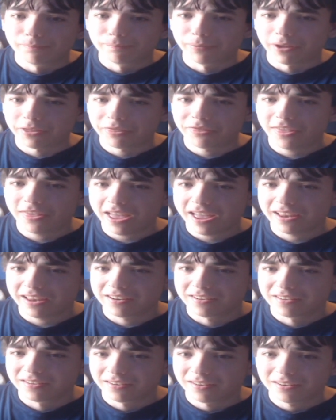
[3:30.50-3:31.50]
But
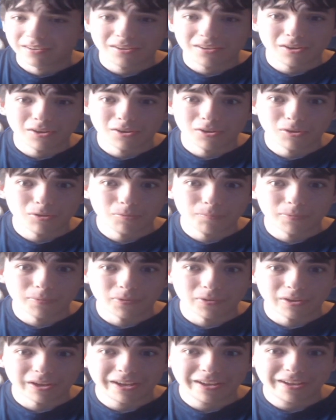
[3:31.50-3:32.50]
then, oh
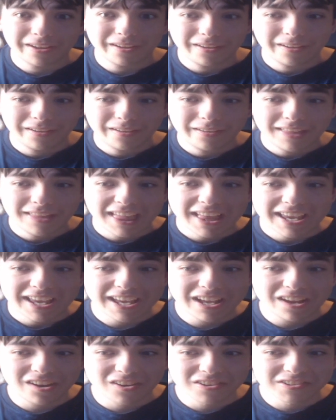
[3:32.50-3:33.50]
boy,
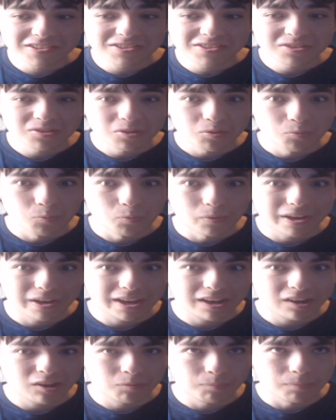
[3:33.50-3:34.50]
here's
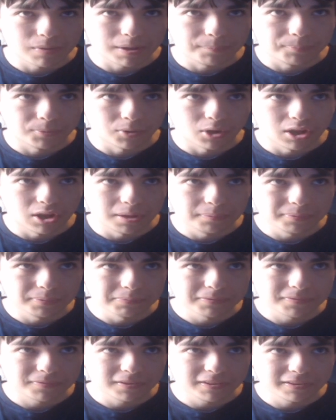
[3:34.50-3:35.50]
where my
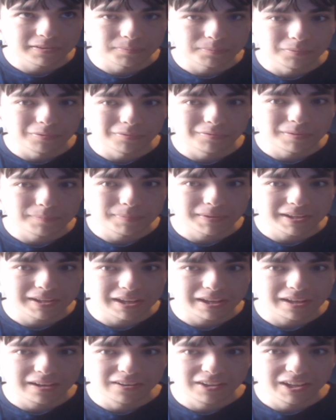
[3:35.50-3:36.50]
problems for this movie
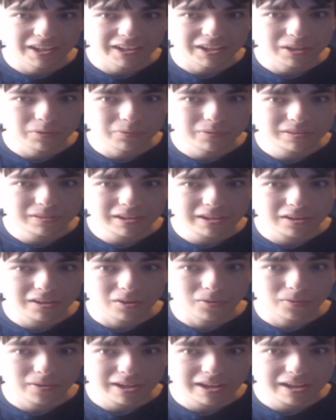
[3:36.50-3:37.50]
begin. Like, you'd think,
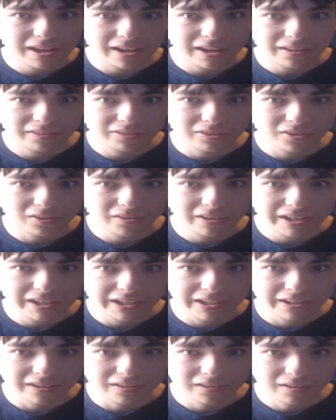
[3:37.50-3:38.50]
okay, they're
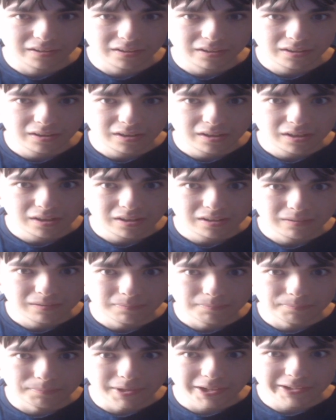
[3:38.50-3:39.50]
eaten.
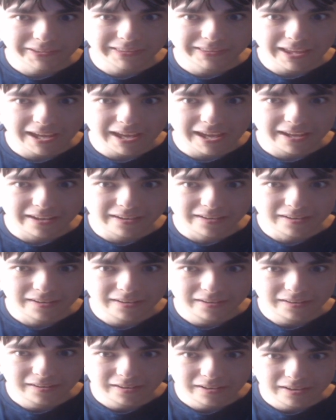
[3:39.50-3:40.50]
But then,
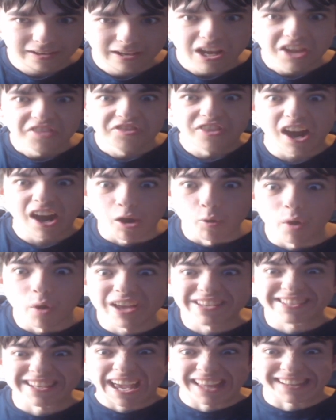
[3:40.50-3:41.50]
there
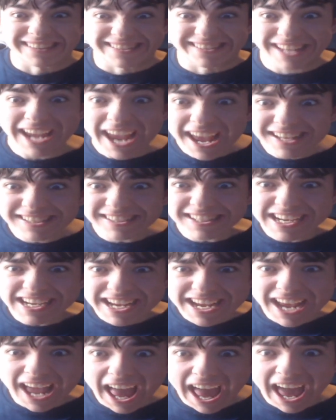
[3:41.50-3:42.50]
was a
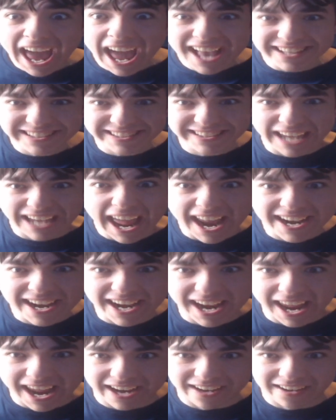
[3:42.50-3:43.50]
Disney-ass
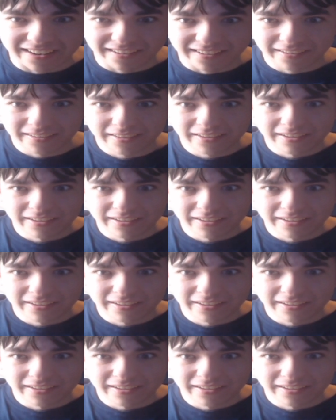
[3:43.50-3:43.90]
ending!